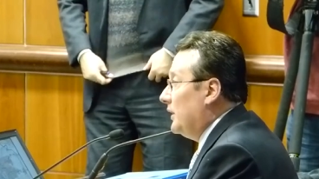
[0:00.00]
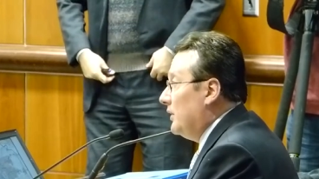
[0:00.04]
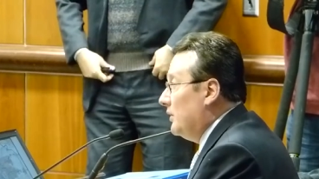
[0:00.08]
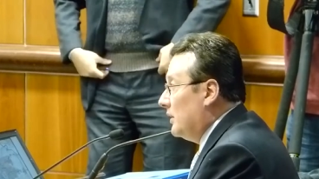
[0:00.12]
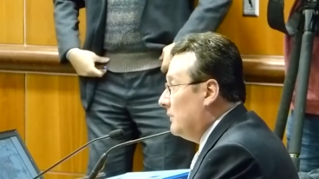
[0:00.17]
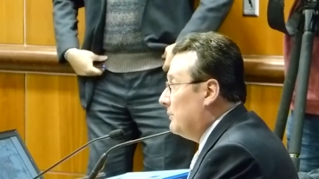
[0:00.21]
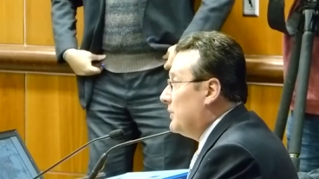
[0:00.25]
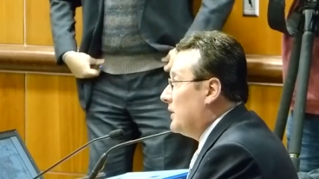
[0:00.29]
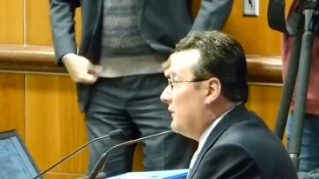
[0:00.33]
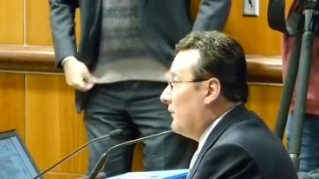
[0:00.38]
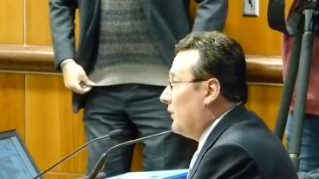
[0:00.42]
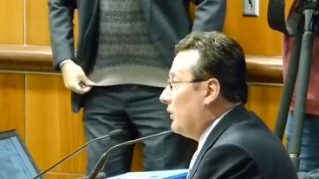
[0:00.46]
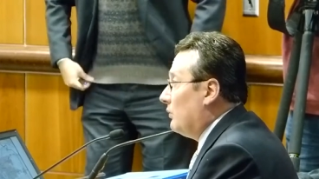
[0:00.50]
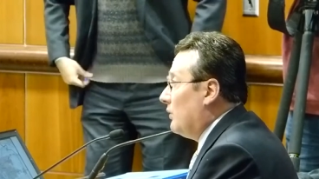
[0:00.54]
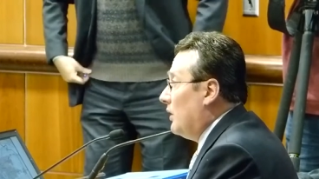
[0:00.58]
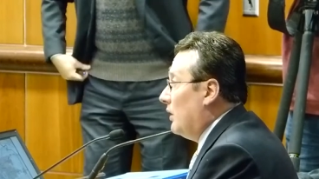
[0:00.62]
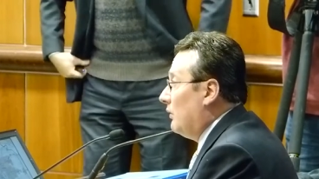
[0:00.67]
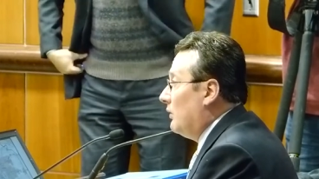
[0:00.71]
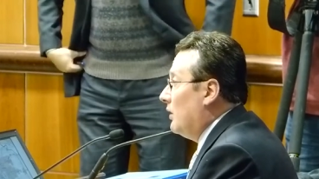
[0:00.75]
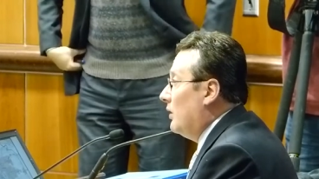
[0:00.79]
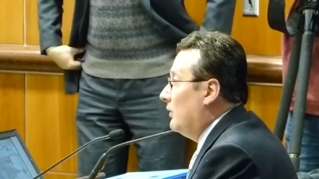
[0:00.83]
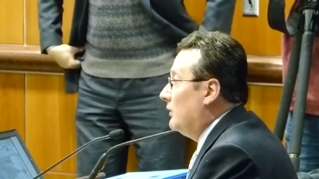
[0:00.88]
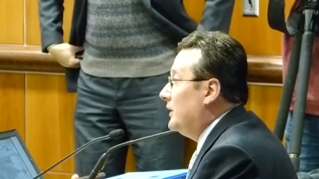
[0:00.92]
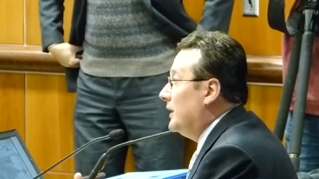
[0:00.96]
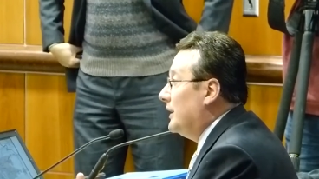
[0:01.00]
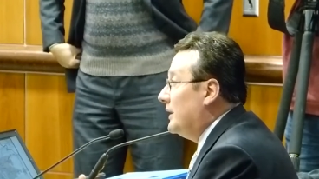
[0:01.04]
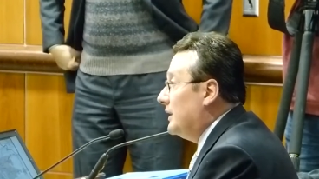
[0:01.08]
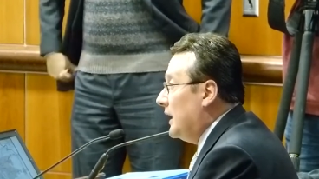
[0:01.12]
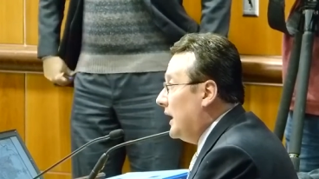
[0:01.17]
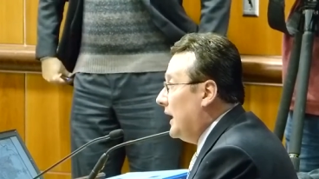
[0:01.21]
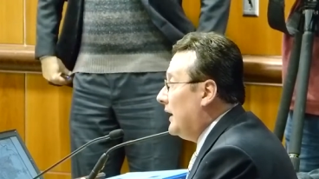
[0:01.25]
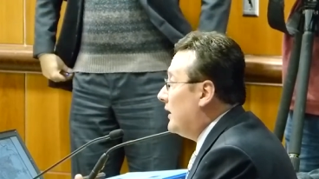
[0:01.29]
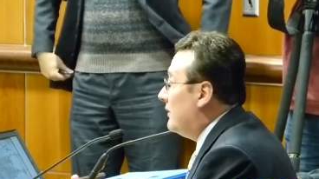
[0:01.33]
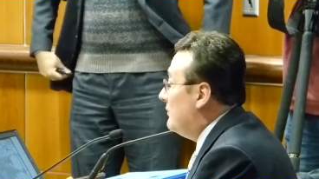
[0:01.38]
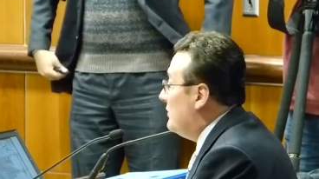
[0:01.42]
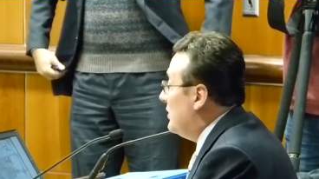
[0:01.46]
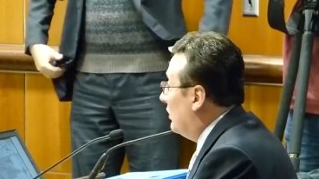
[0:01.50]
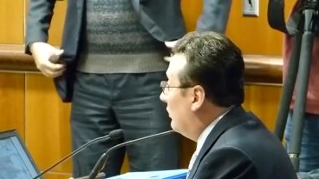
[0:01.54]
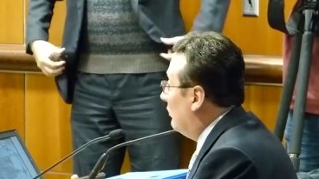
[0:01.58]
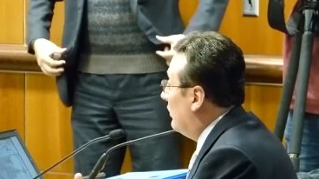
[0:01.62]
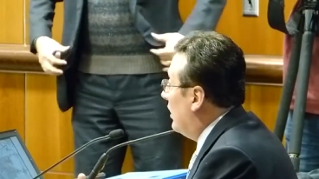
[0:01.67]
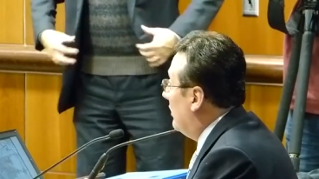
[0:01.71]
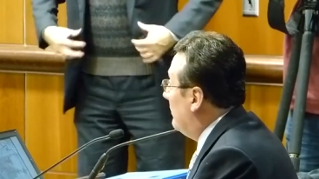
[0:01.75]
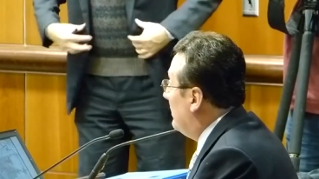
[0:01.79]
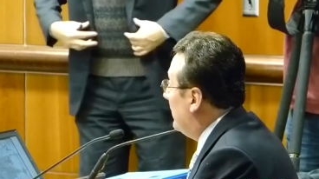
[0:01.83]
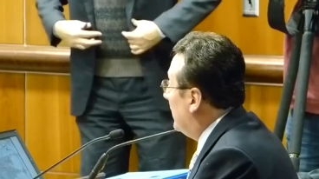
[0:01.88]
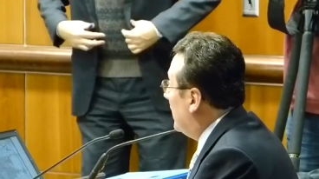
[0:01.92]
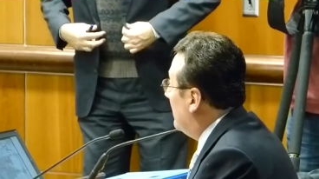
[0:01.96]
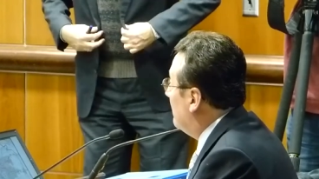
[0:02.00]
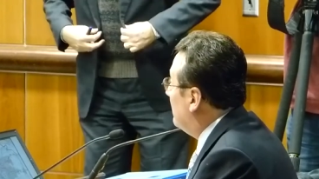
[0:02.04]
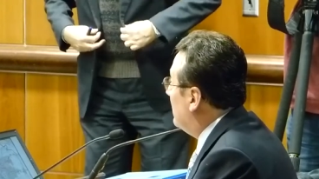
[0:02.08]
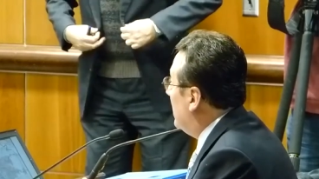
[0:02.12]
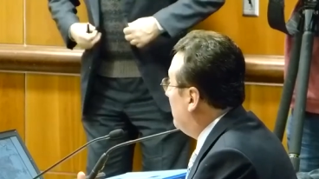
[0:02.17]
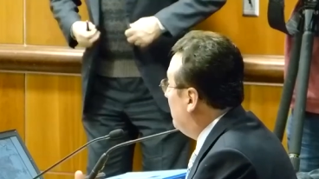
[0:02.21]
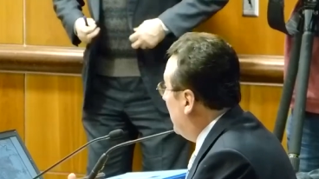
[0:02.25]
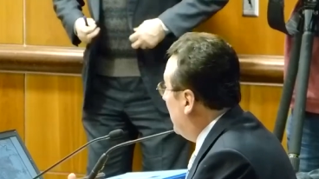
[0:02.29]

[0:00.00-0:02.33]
Union Pacific Railroad, today commuter rail becomes a